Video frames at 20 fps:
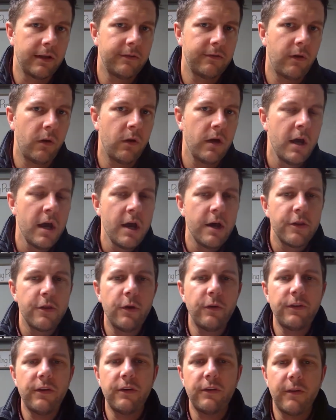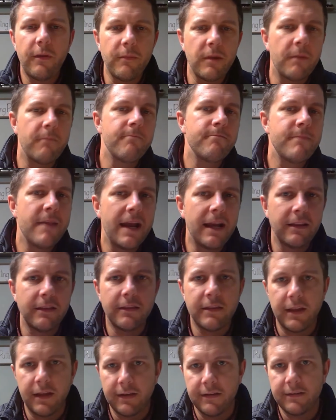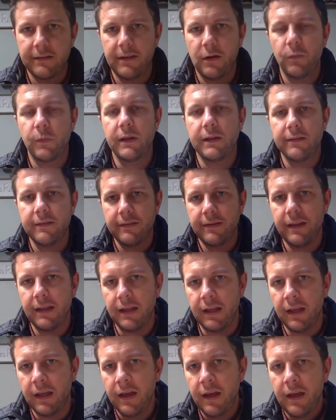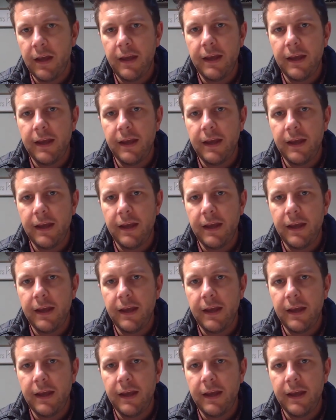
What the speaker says: So those are some of the main things that we see